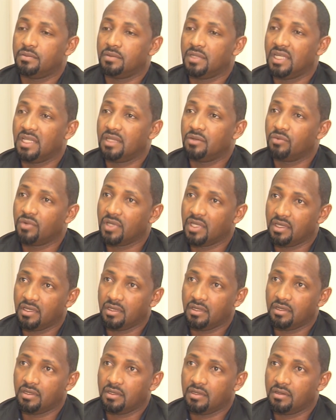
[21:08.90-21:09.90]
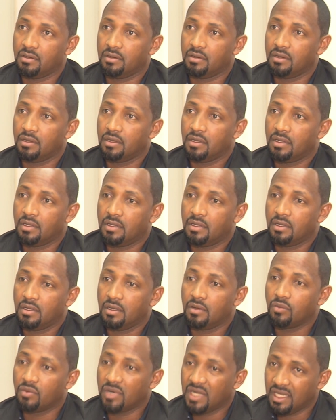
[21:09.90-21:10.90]
and we
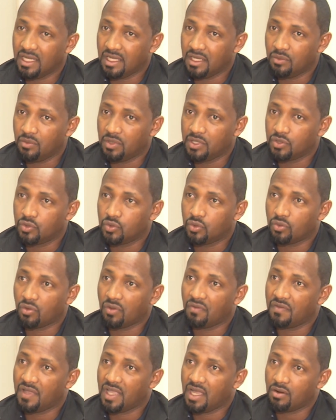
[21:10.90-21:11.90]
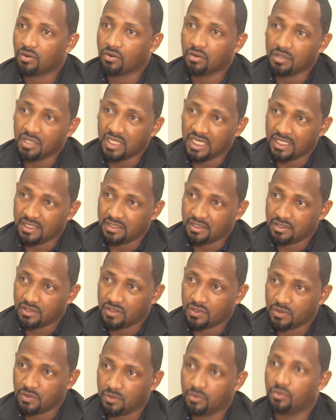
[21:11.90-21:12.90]
really want to convey our
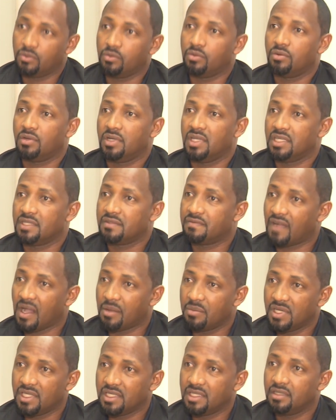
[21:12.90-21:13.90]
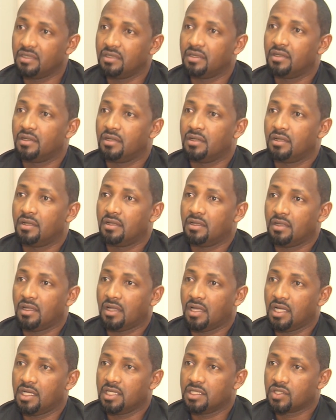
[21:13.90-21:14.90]
condolences to his family,
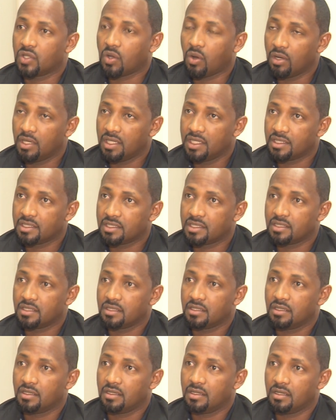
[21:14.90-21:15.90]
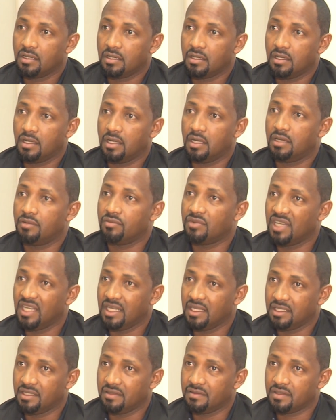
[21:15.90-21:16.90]
his colleagues, and
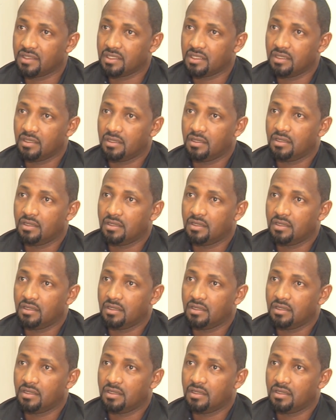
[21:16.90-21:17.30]
relatives.